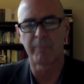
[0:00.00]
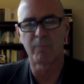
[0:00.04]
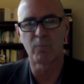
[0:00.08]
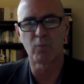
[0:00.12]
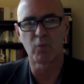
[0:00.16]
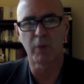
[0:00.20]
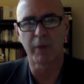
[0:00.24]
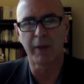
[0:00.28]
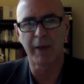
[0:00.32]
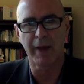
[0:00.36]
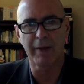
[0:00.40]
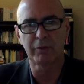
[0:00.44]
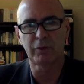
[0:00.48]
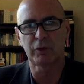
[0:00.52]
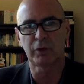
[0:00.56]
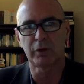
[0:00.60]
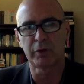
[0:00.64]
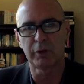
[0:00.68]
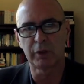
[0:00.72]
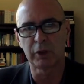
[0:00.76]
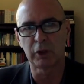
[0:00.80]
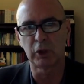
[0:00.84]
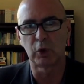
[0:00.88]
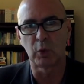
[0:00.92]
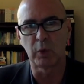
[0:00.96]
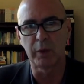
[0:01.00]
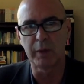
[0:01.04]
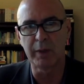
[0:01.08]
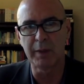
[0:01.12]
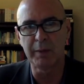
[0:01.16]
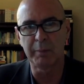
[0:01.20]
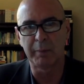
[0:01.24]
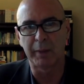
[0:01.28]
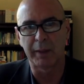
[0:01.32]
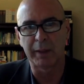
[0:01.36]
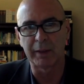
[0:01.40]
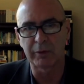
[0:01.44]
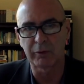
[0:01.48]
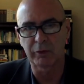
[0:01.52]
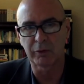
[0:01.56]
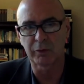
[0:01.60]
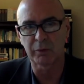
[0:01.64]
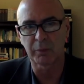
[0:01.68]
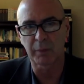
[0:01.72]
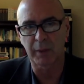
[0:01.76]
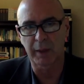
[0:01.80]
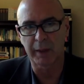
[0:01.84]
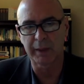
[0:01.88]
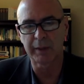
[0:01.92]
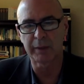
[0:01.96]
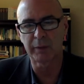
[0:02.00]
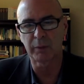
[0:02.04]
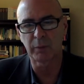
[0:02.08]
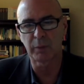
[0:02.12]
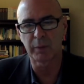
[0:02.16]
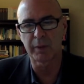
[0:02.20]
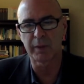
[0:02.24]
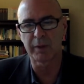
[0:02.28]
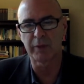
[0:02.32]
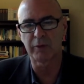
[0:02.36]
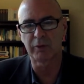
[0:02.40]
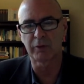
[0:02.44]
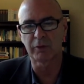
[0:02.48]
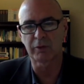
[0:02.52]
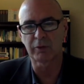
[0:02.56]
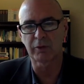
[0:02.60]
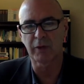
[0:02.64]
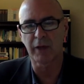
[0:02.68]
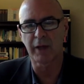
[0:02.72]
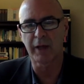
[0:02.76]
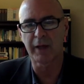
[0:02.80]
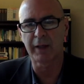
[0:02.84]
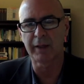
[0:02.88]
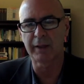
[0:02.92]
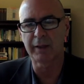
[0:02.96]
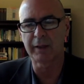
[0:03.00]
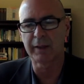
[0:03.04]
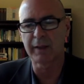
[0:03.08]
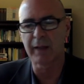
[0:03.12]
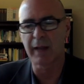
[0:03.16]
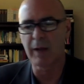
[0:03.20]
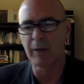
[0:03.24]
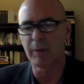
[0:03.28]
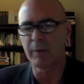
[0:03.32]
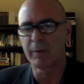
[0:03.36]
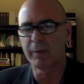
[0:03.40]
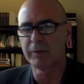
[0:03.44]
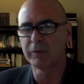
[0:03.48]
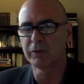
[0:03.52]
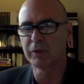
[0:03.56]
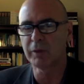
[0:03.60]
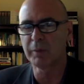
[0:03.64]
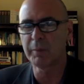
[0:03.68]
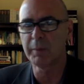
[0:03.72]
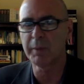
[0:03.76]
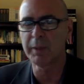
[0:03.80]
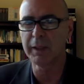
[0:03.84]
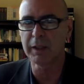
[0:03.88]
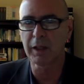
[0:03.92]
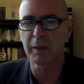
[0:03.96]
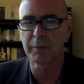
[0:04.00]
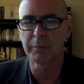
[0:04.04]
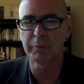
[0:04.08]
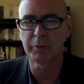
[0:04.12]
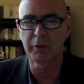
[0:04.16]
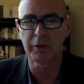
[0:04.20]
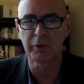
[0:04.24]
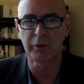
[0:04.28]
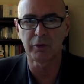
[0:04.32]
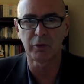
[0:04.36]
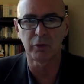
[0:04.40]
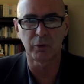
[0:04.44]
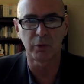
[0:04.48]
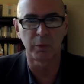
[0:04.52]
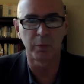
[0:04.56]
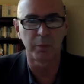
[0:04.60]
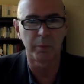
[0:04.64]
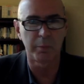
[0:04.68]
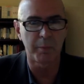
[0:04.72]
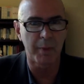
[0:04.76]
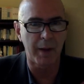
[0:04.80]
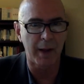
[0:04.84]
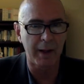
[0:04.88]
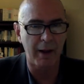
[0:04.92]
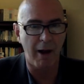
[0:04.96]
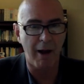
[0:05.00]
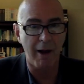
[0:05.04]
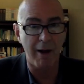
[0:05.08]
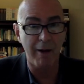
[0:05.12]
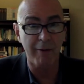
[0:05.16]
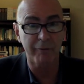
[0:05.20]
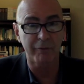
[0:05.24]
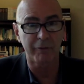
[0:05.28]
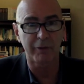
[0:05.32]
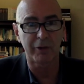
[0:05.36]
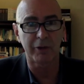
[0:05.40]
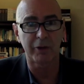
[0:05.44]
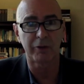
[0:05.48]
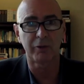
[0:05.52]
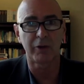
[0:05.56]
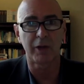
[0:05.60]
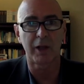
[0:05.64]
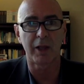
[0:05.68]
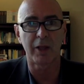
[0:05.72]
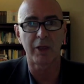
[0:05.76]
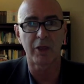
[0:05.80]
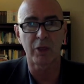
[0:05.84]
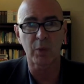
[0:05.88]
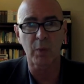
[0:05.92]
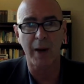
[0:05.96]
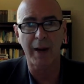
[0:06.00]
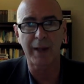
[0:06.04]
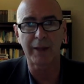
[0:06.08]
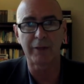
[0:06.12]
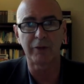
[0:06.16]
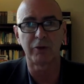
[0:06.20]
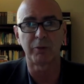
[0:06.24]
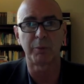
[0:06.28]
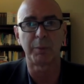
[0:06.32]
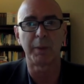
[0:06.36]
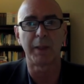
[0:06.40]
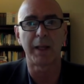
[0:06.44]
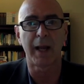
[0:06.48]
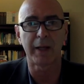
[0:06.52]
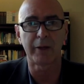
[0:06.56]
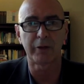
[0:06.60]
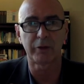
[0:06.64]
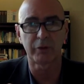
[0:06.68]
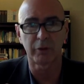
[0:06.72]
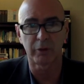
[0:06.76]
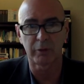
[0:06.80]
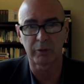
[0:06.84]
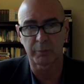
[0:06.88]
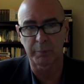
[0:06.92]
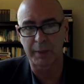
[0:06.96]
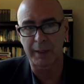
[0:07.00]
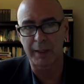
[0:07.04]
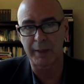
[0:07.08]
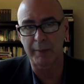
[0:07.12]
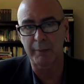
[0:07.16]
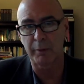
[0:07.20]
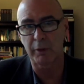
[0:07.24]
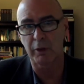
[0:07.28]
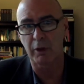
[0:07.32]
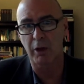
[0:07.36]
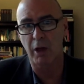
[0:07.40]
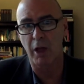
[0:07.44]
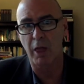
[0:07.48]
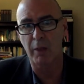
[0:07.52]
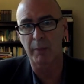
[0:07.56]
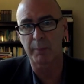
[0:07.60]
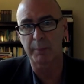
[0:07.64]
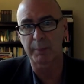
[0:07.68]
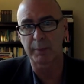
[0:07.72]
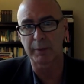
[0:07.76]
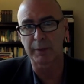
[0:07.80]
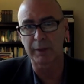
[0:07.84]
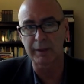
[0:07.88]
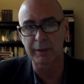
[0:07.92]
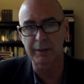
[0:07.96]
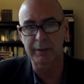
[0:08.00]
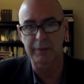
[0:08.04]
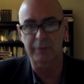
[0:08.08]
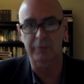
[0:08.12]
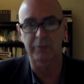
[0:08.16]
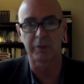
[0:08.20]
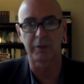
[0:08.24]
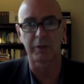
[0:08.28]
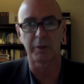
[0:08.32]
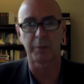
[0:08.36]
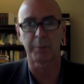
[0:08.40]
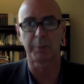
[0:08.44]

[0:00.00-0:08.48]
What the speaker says: We have certain agreements, right, within society. Now, if somebody comes into my office and threatens me, I should be able to call the police, and the